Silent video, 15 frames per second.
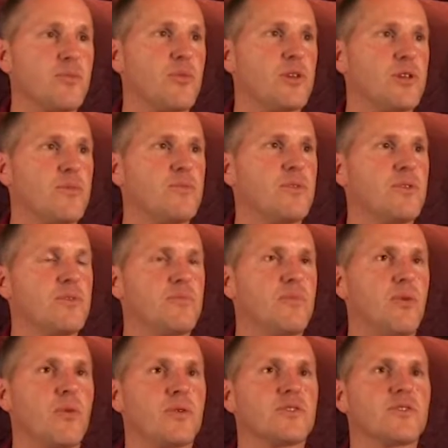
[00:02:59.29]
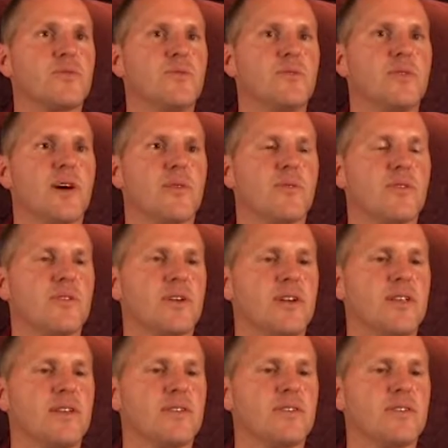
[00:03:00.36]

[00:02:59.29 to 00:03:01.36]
a pretty poor school that we're looking